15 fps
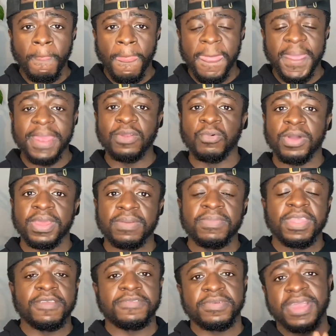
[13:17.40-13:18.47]
Anyway,
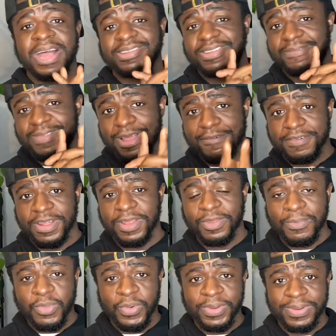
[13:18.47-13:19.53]
if you guys have not followed the
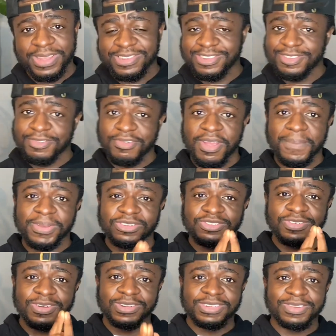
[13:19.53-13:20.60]
boy on Instagram, make
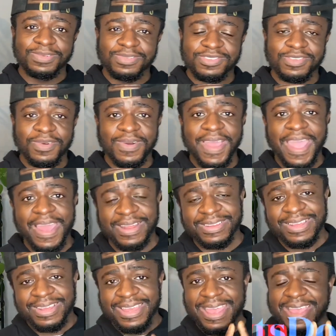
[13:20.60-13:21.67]
sure y'all do so at
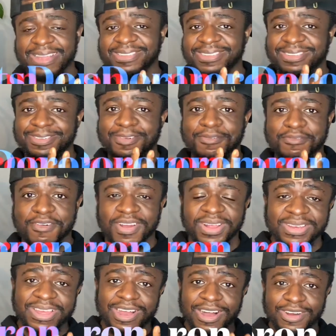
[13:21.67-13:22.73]

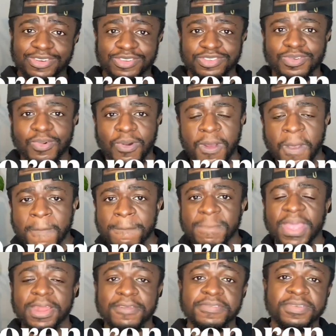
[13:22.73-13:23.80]
@itsTheRun_.
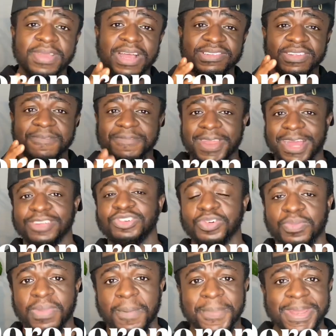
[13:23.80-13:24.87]
And if you guys have not
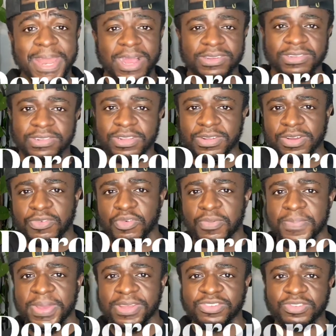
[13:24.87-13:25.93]
joined my minoxidil
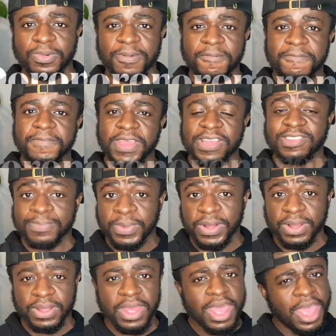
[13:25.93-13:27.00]
group page on
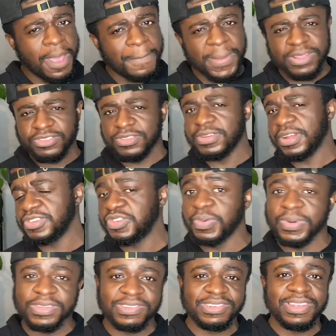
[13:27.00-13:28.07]
Facebook, make sure y'all
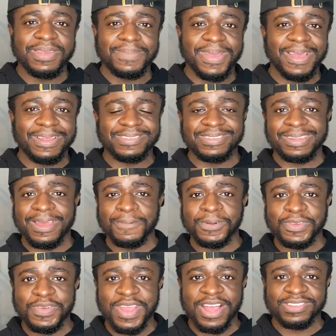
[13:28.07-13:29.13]
join the team, man. So that way
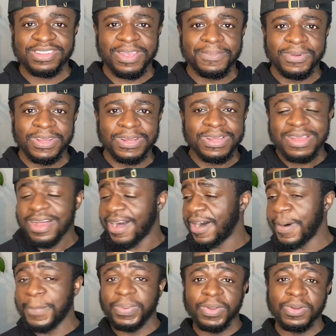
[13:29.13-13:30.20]
you guys are able to
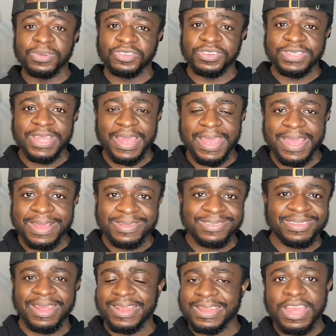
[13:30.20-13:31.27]
upload your
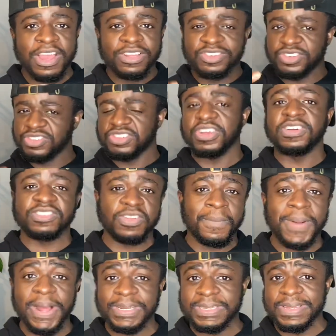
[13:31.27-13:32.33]
gains and just share
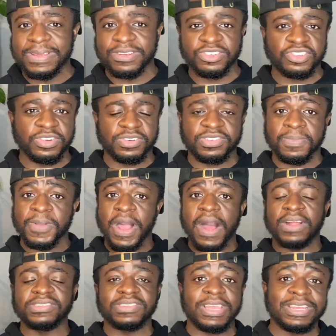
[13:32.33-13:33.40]
some ideas, share some
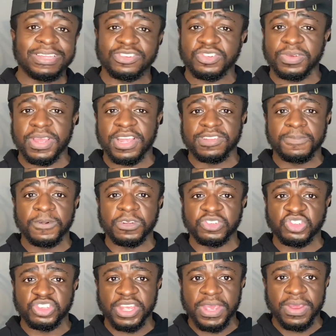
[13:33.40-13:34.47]
content that you guys want to
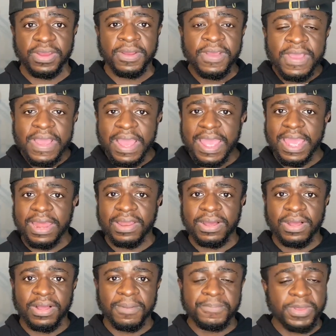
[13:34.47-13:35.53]
share. And you
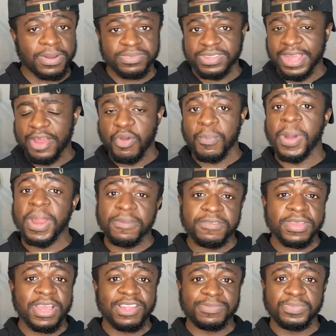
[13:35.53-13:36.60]
know what I'm saying? I don't mind if
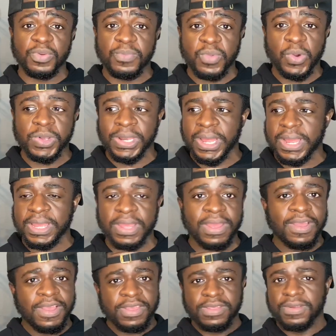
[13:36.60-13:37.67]
you guys promote like
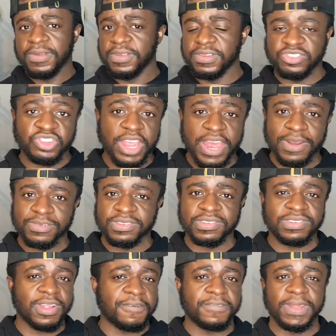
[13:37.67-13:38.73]
your channels and
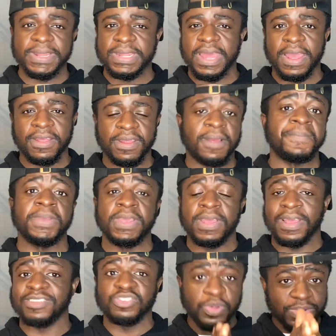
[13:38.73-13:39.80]
stuff like that. I mean,
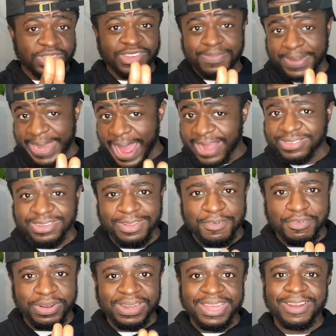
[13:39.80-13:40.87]
as long as it's
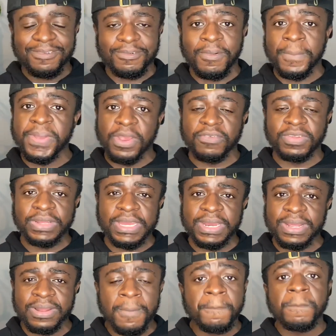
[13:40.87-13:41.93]
minoxidil related or beer
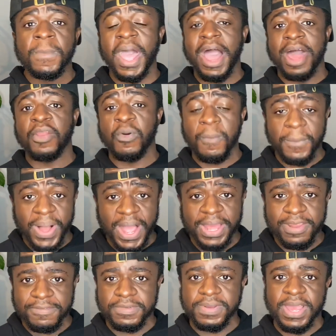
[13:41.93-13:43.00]
related, I don't
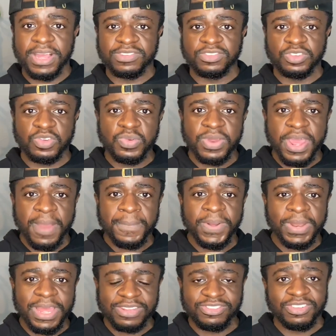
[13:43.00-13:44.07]
mind if you guys do that.
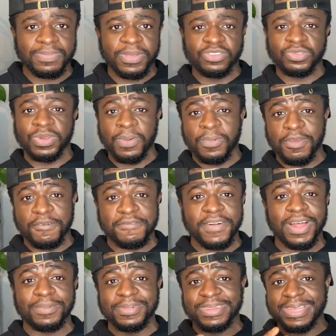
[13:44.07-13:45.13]
But let's just make sure that we are
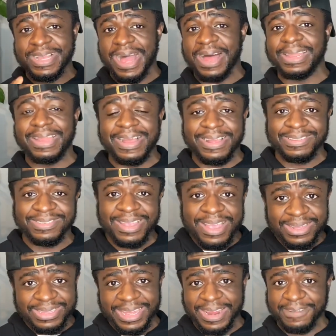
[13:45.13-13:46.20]
following the guidelines
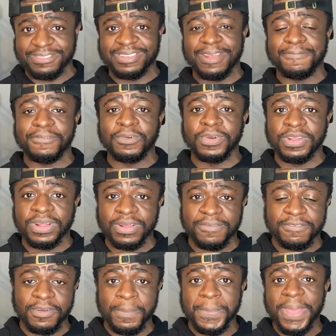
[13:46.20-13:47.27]
that I've set for
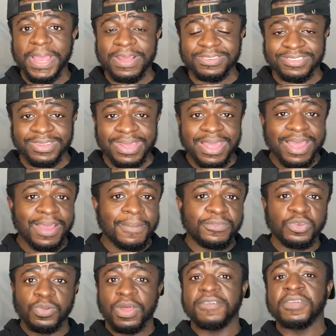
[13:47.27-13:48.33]
the page.
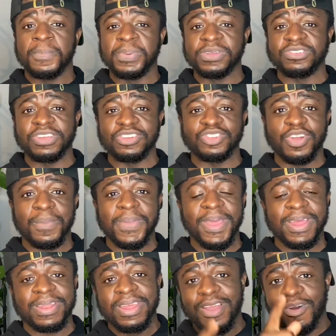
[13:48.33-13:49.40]
Do love and appreciate y'all,
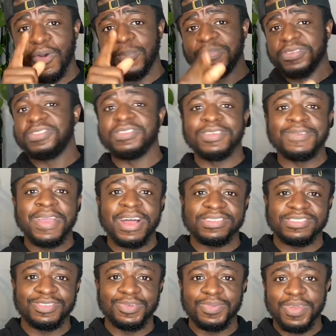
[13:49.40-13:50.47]
man. Hope to see you guys
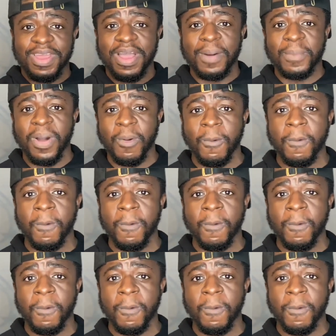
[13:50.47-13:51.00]
soon. I'm out.